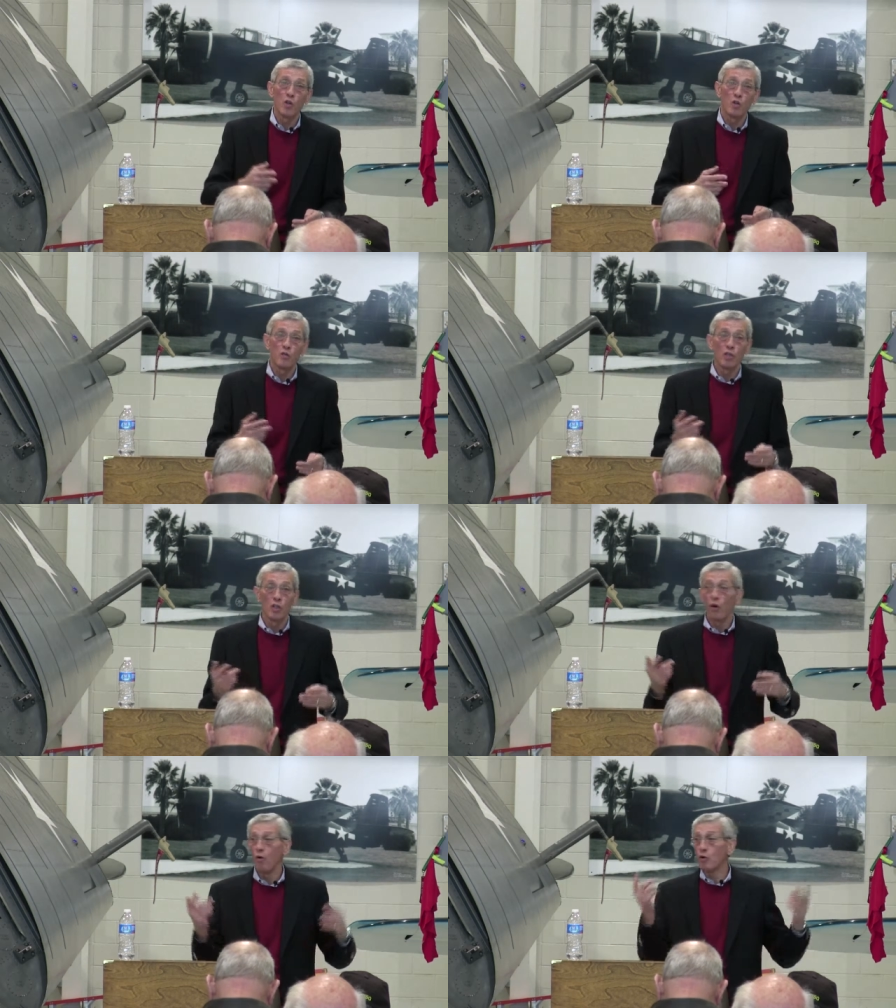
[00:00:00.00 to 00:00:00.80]
The,
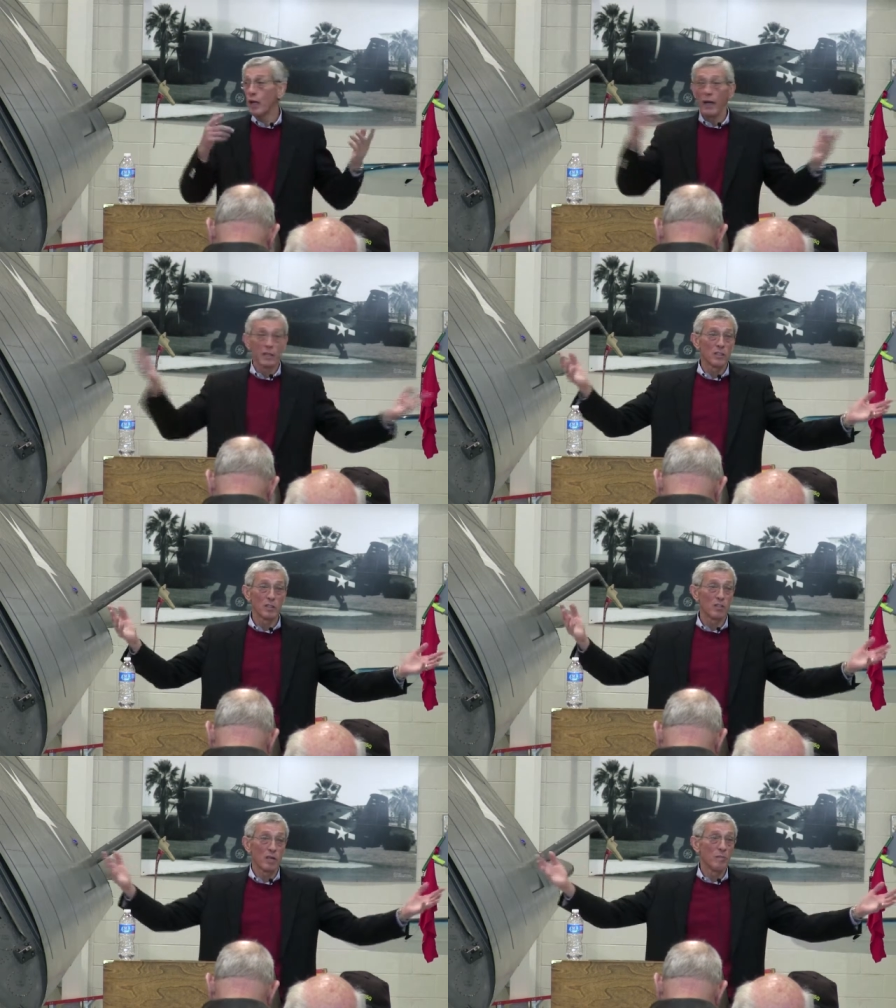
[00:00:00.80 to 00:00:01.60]
the old
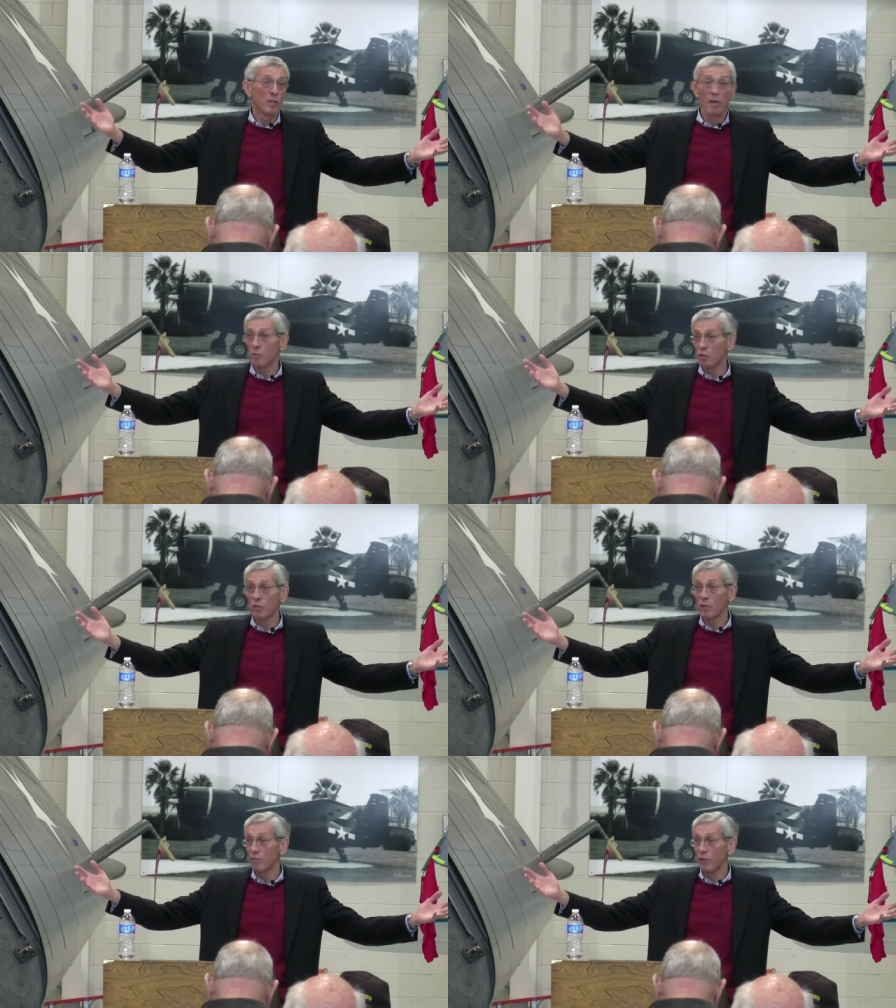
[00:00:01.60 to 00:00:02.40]
guys, there's some here I'm
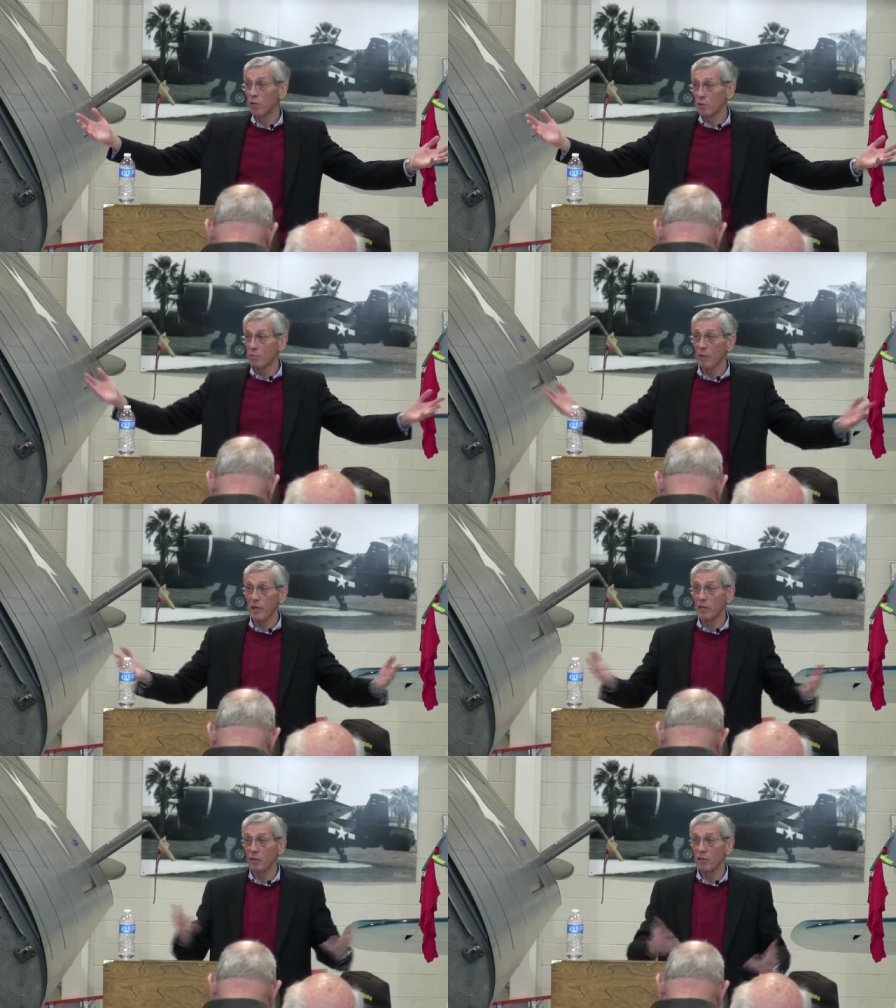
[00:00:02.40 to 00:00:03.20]
sure that flew it
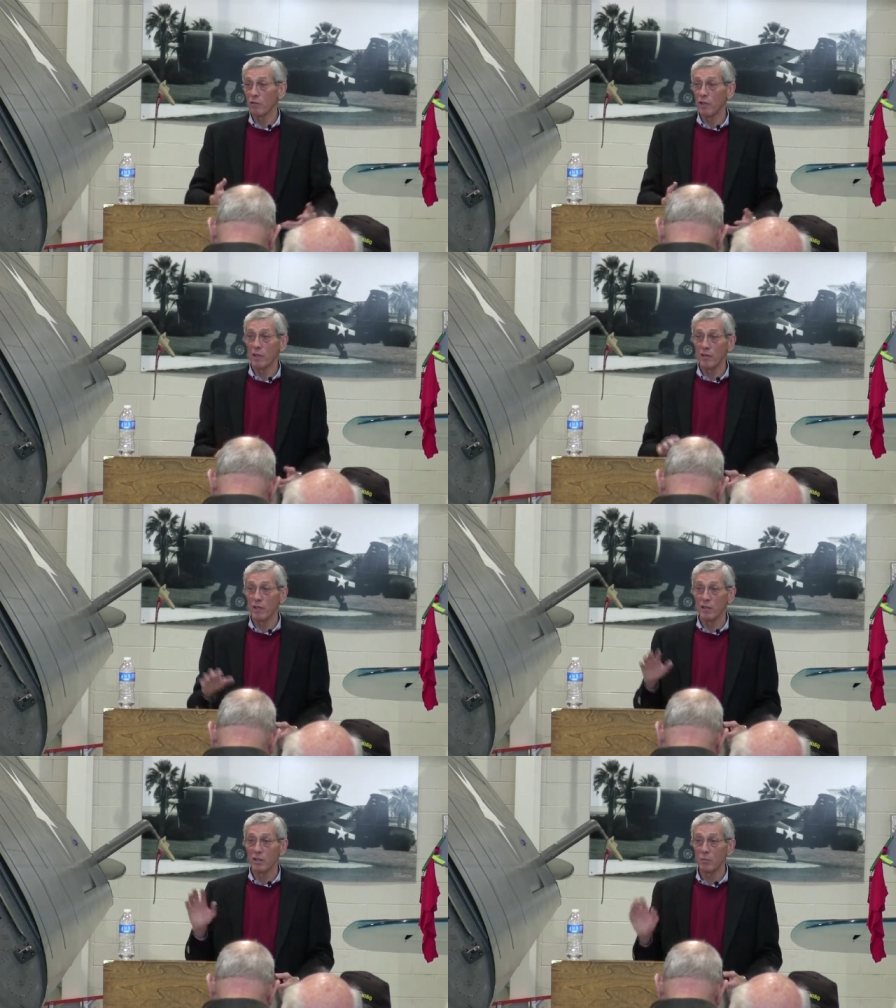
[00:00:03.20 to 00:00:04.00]
back in Korea, I
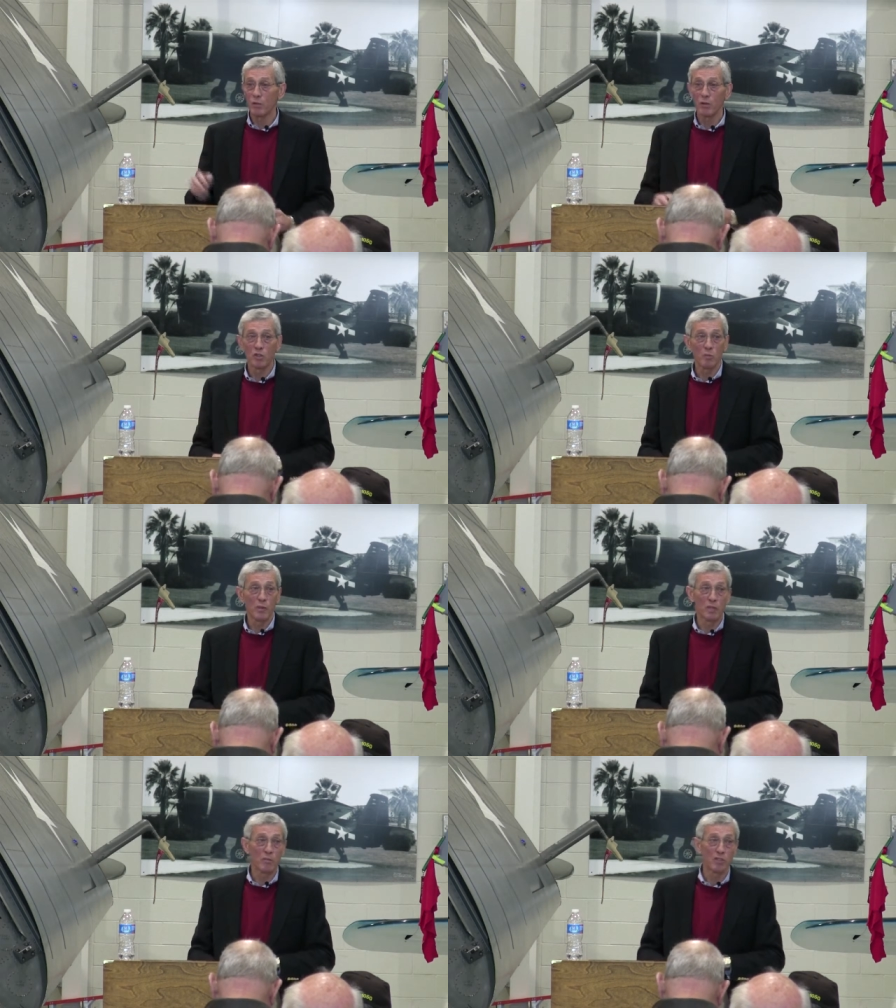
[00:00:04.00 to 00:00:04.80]
think their approach
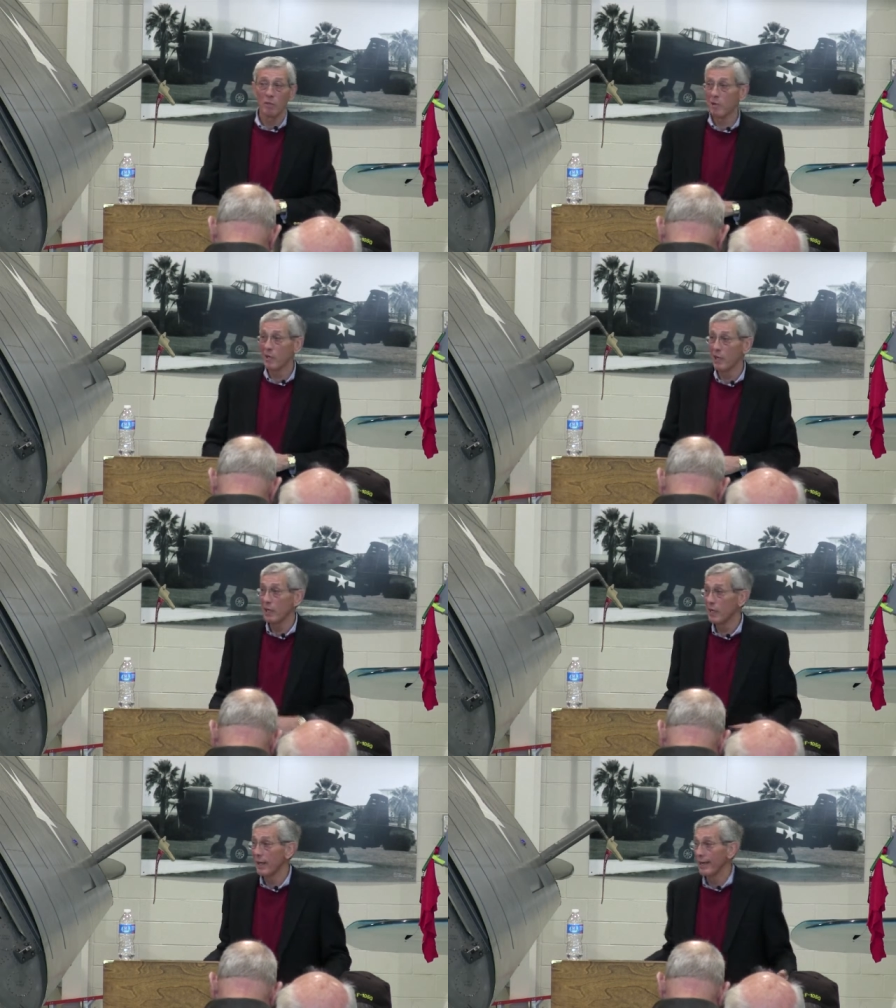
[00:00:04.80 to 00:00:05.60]
speed was something
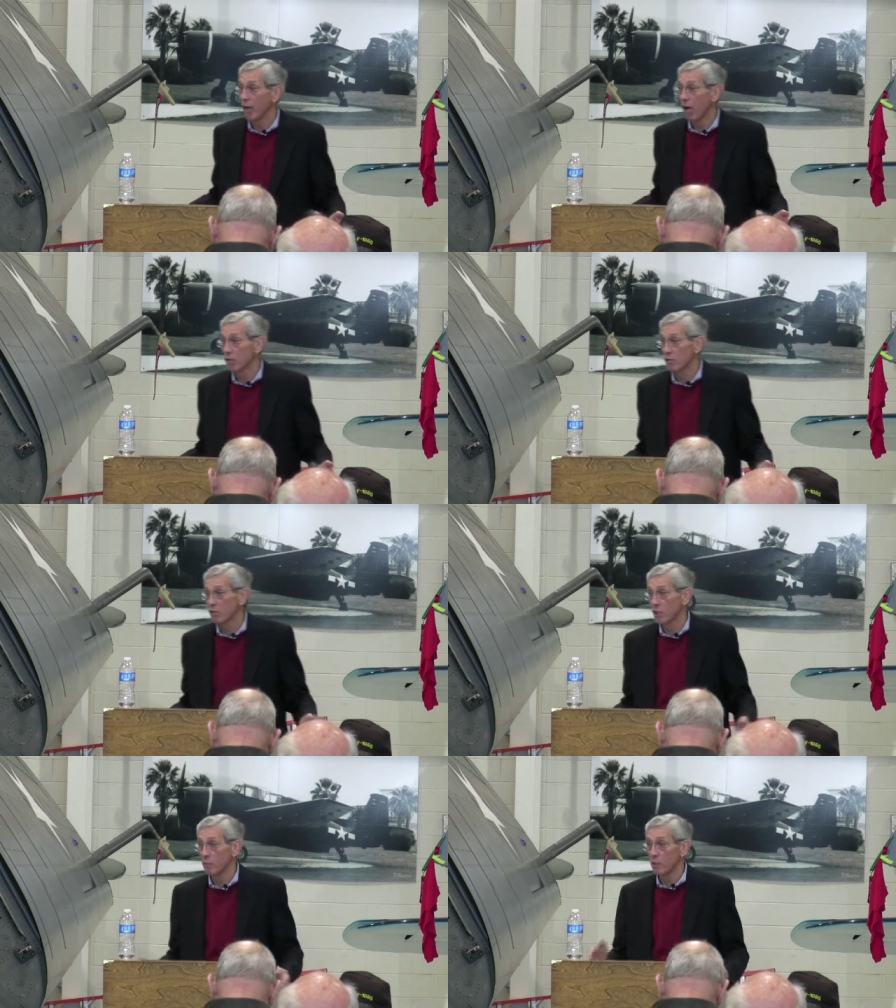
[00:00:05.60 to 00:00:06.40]
like 88 knots
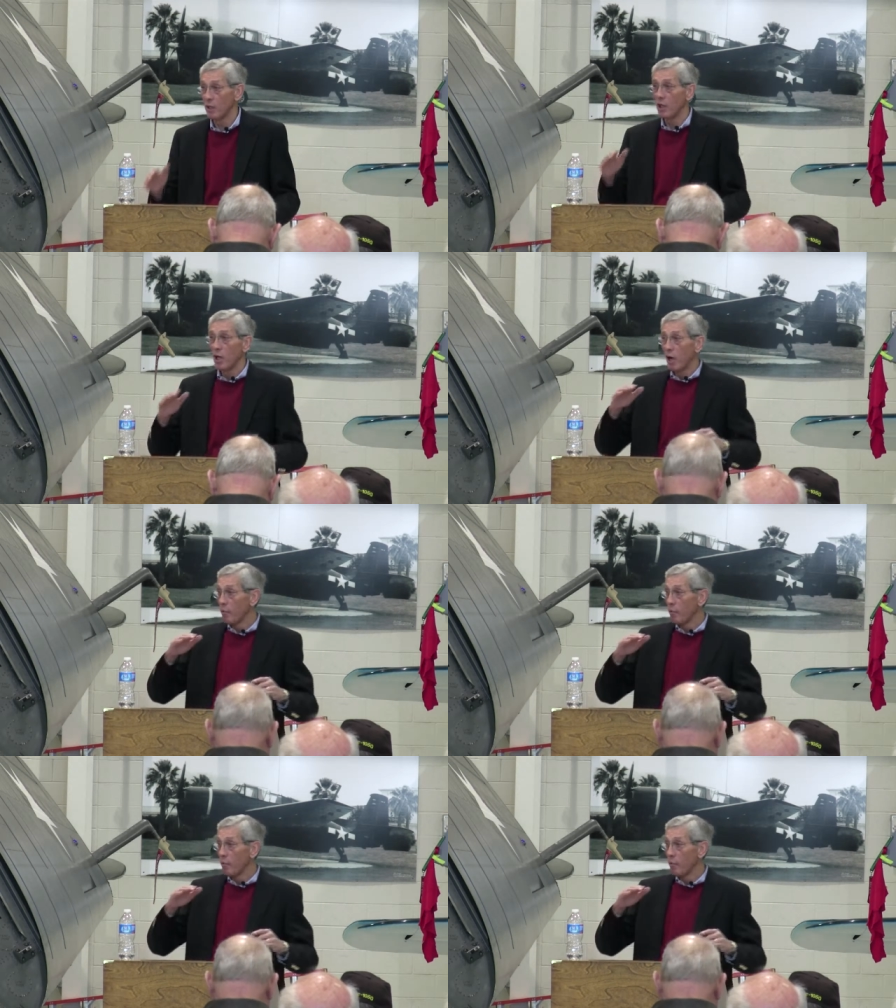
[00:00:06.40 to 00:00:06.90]
or something,